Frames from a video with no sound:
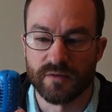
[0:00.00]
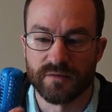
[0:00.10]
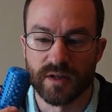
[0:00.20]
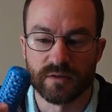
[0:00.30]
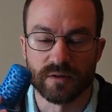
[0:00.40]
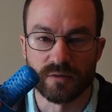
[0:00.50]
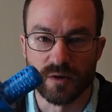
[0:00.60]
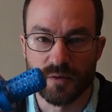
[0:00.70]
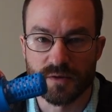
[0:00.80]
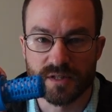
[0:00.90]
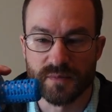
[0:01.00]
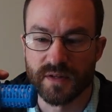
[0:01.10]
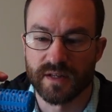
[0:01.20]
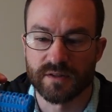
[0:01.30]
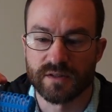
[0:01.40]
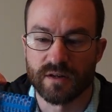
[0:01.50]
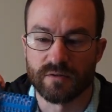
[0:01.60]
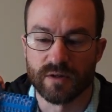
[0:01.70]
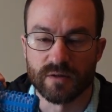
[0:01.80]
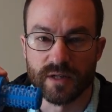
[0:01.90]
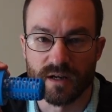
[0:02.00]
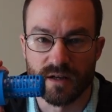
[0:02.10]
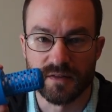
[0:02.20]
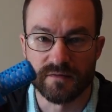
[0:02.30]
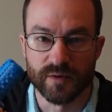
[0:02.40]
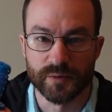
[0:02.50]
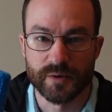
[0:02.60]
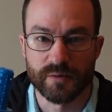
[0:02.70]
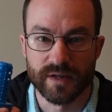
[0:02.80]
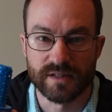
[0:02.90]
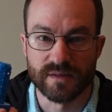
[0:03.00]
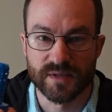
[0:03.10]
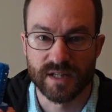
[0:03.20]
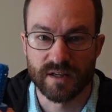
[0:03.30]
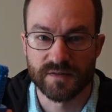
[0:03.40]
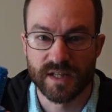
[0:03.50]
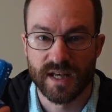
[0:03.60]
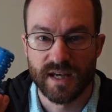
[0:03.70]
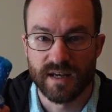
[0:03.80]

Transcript: fungal growth or something that'll start growing on the filter threads themselves,